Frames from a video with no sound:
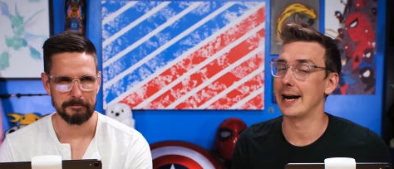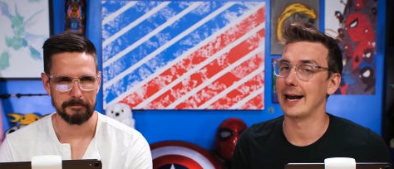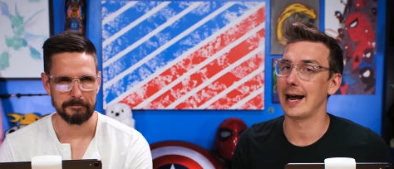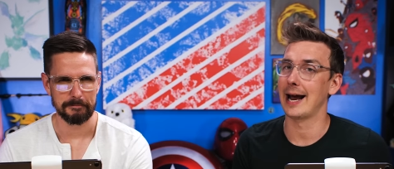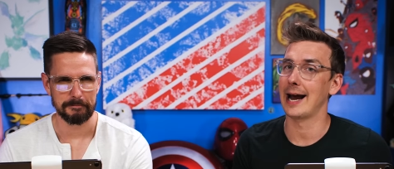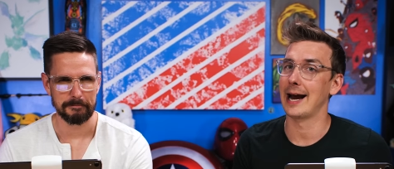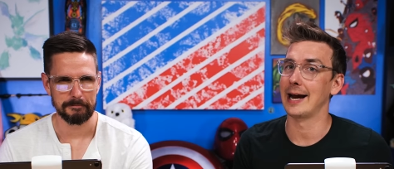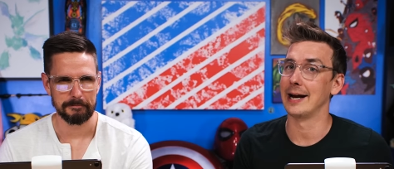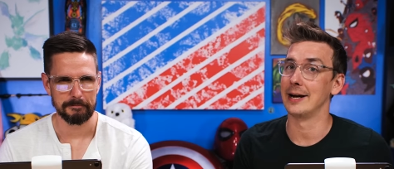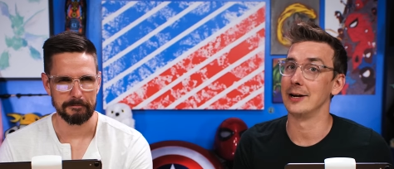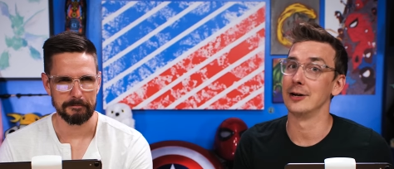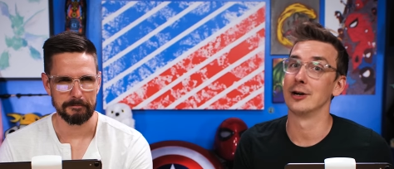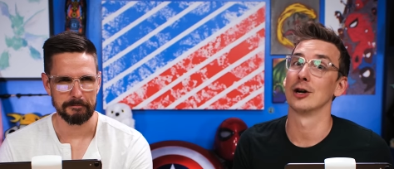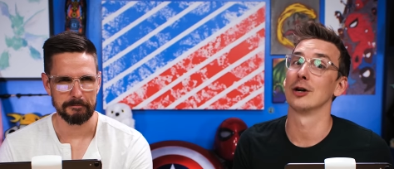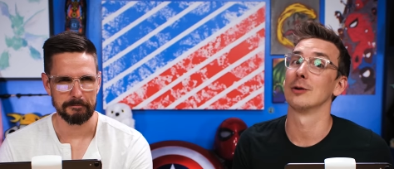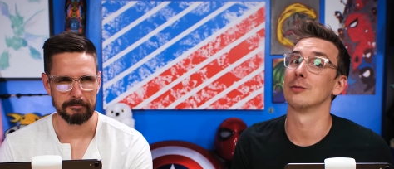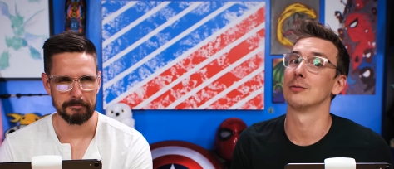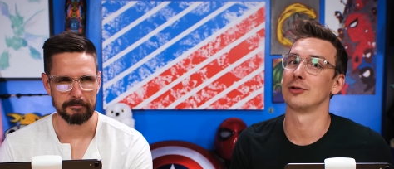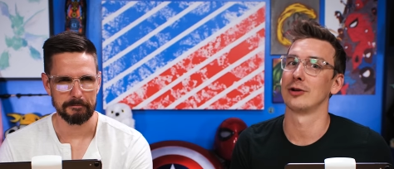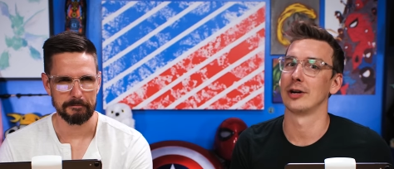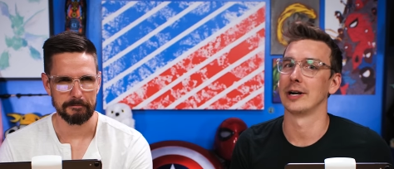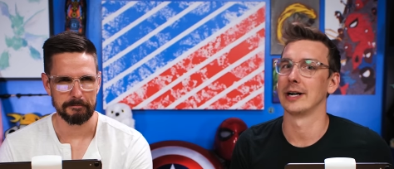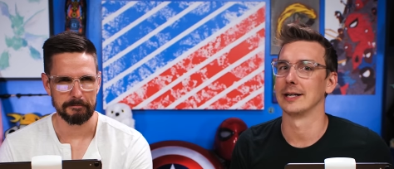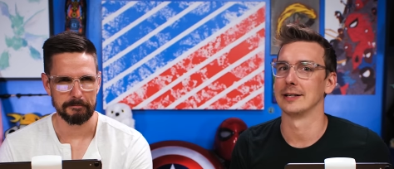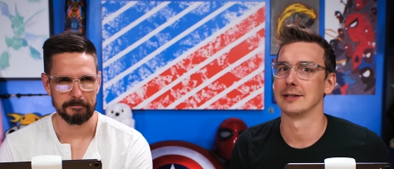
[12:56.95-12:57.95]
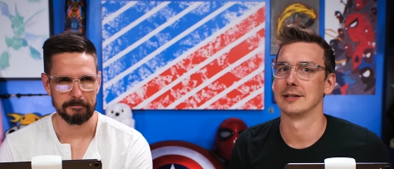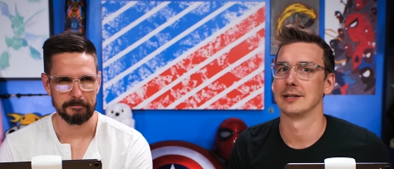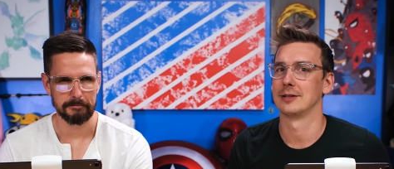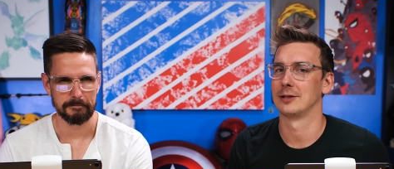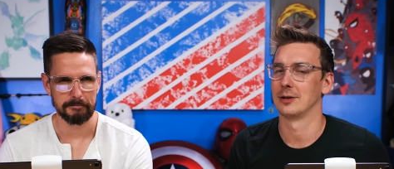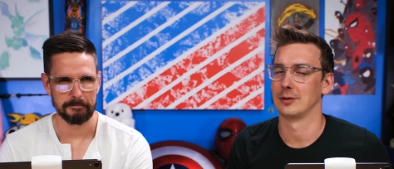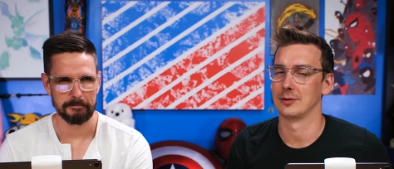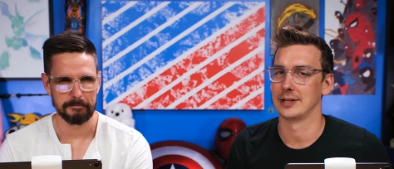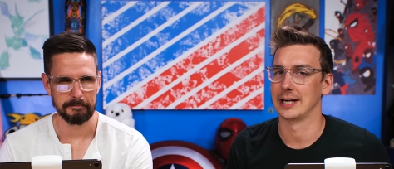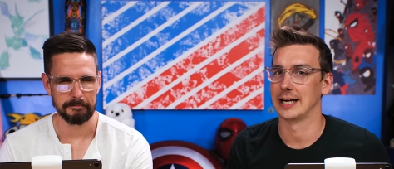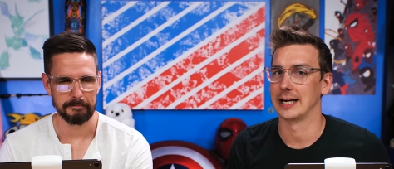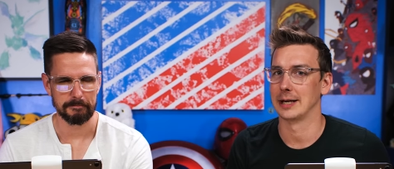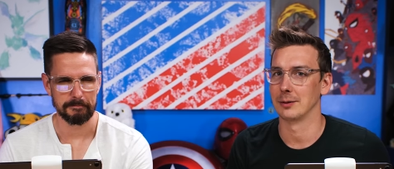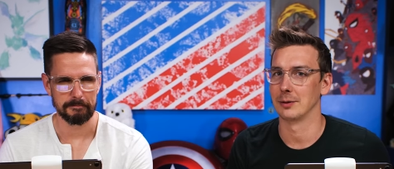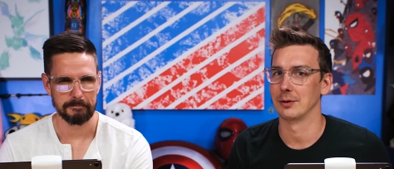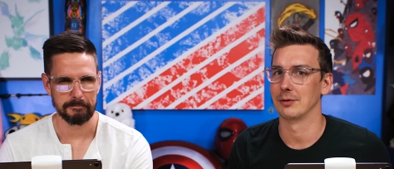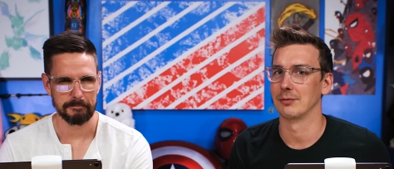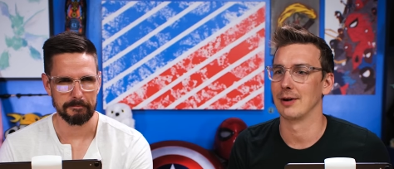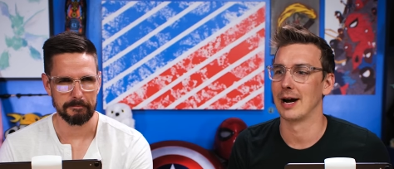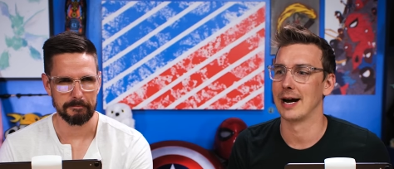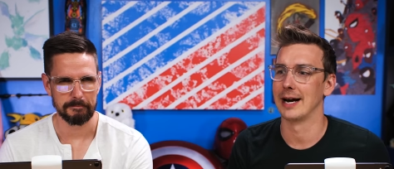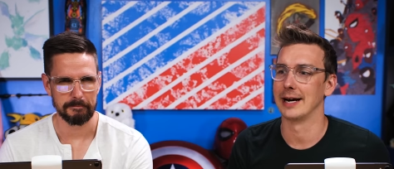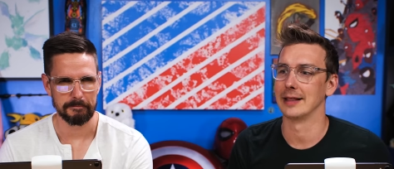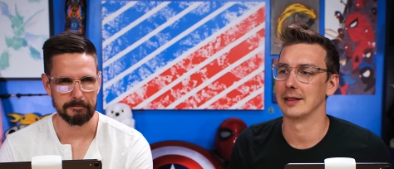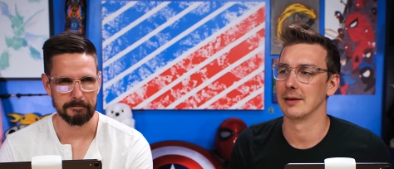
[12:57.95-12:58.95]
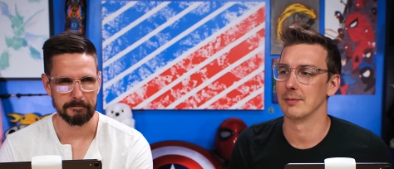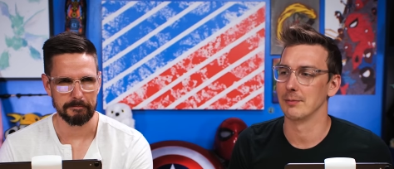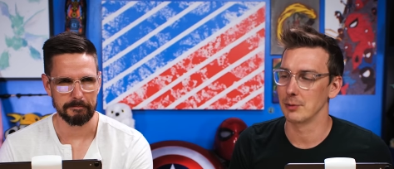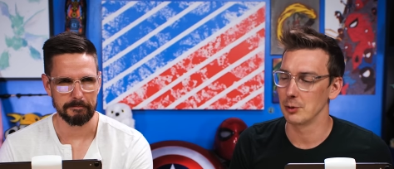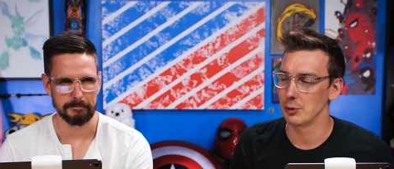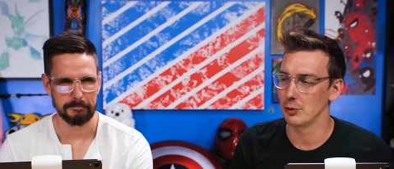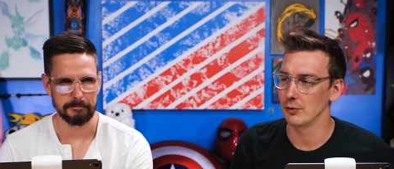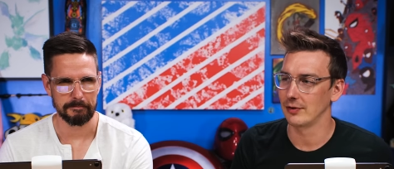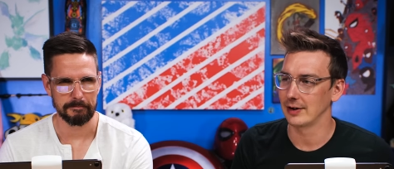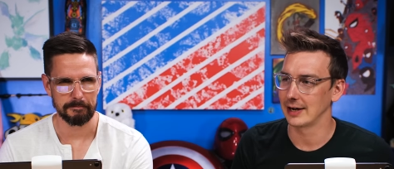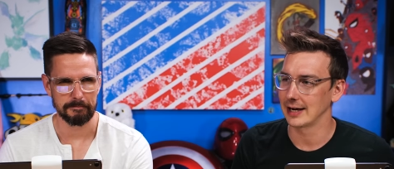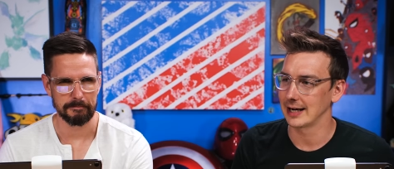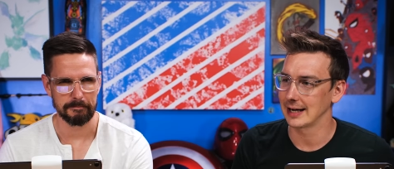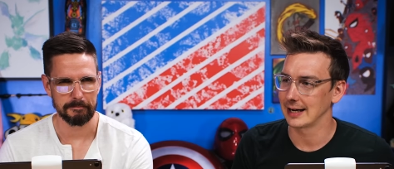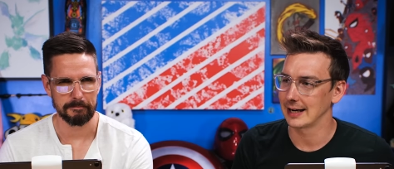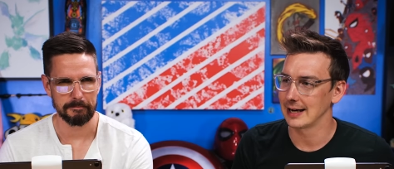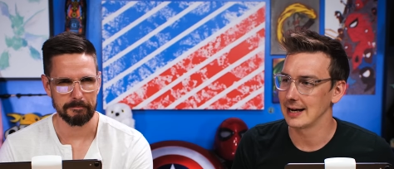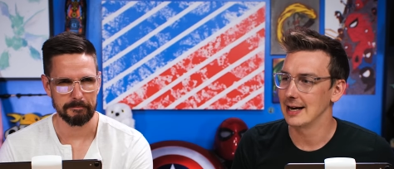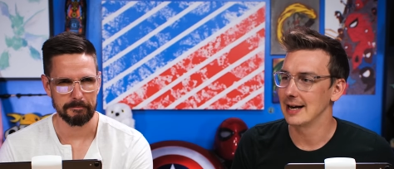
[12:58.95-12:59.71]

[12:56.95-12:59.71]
Speaker 1: and Durmstrang is associated with red in the right. movie.